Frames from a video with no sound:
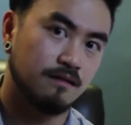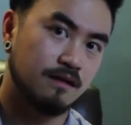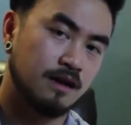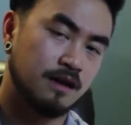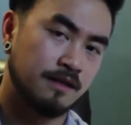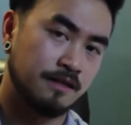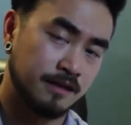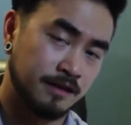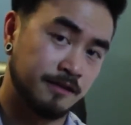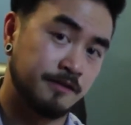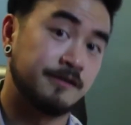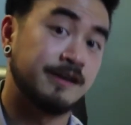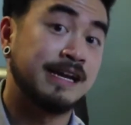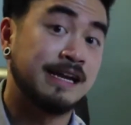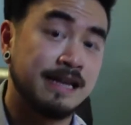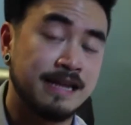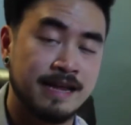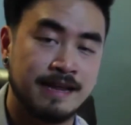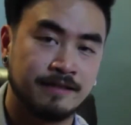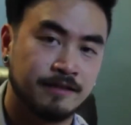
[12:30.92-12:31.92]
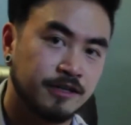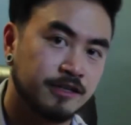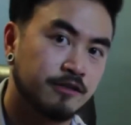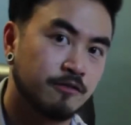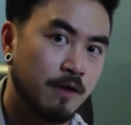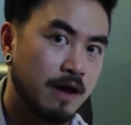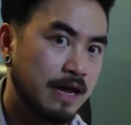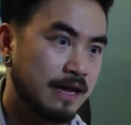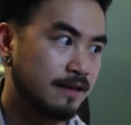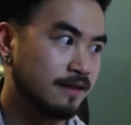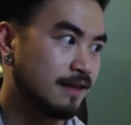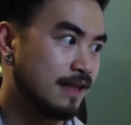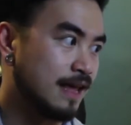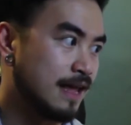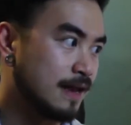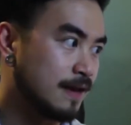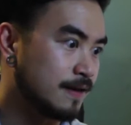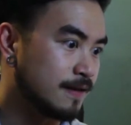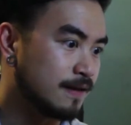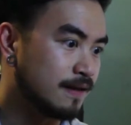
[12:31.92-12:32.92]
uh, they're really intertwined,
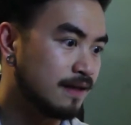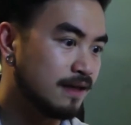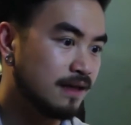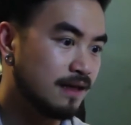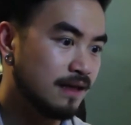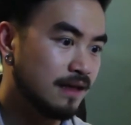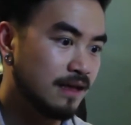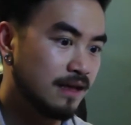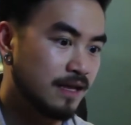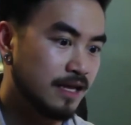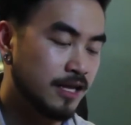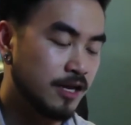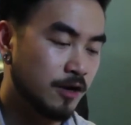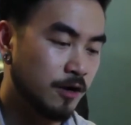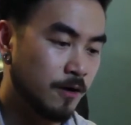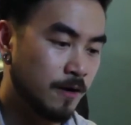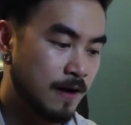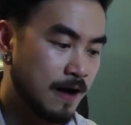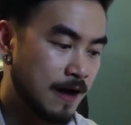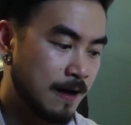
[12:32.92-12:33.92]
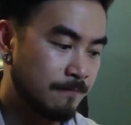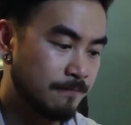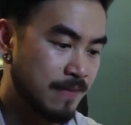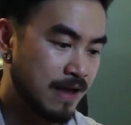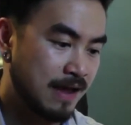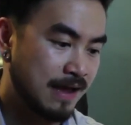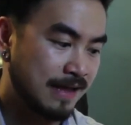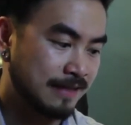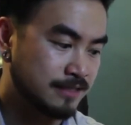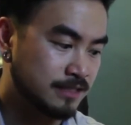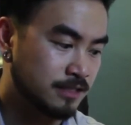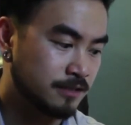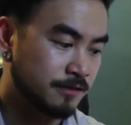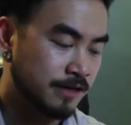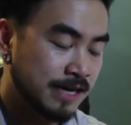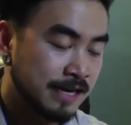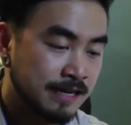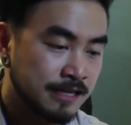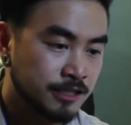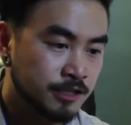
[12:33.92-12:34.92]
and you know, um, it's
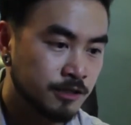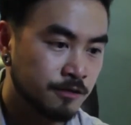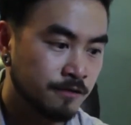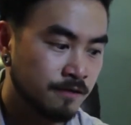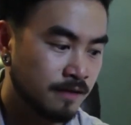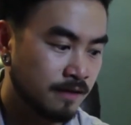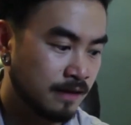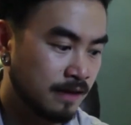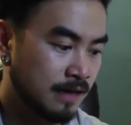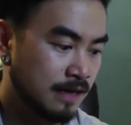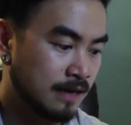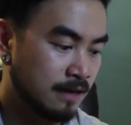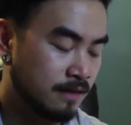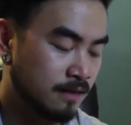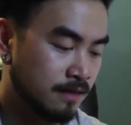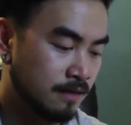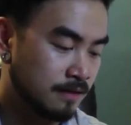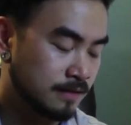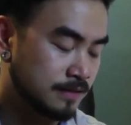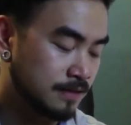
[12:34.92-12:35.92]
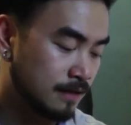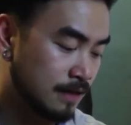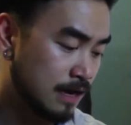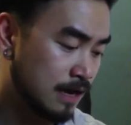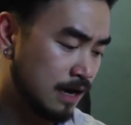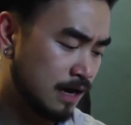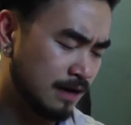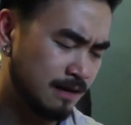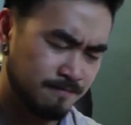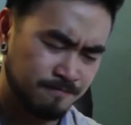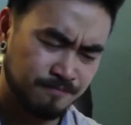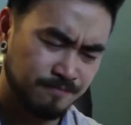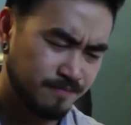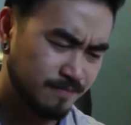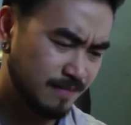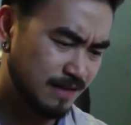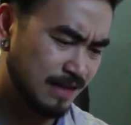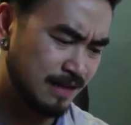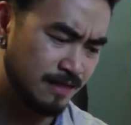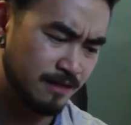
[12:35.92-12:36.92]
really true in the, uh,
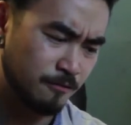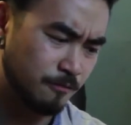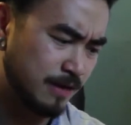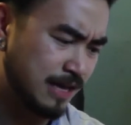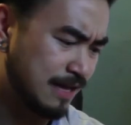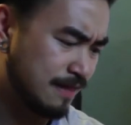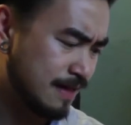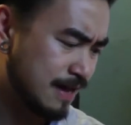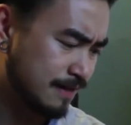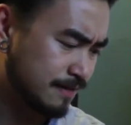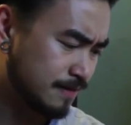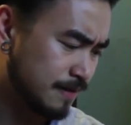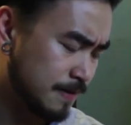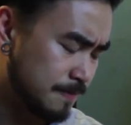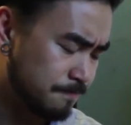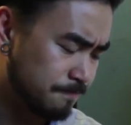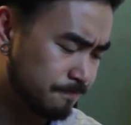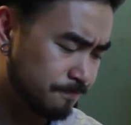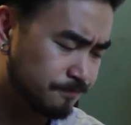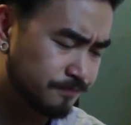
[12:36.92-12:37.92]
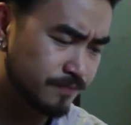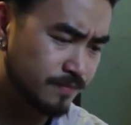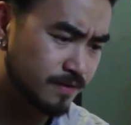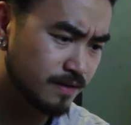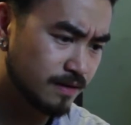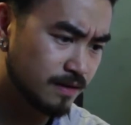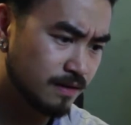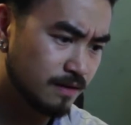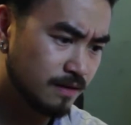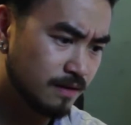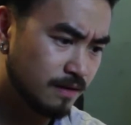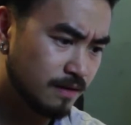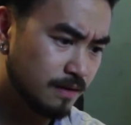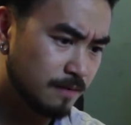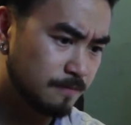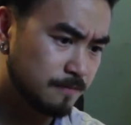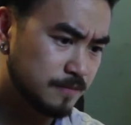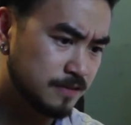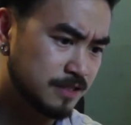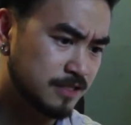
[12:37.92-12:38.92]
in the way that um,
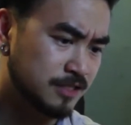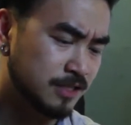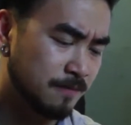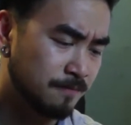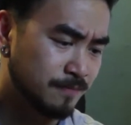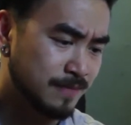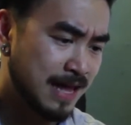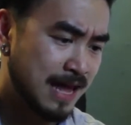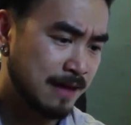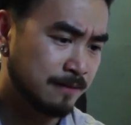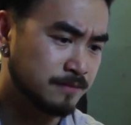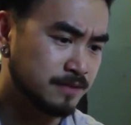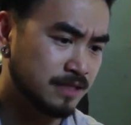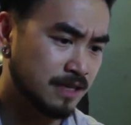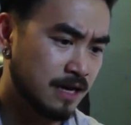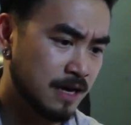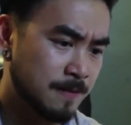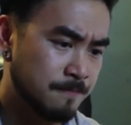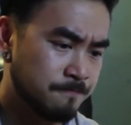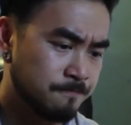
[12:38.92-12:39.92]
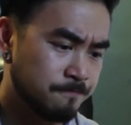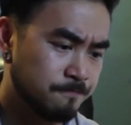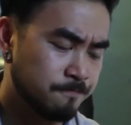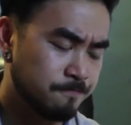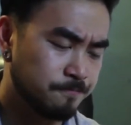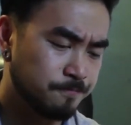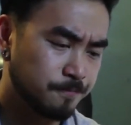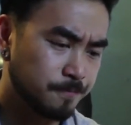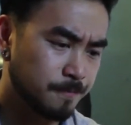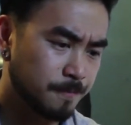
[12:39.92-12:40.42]
sometimes um,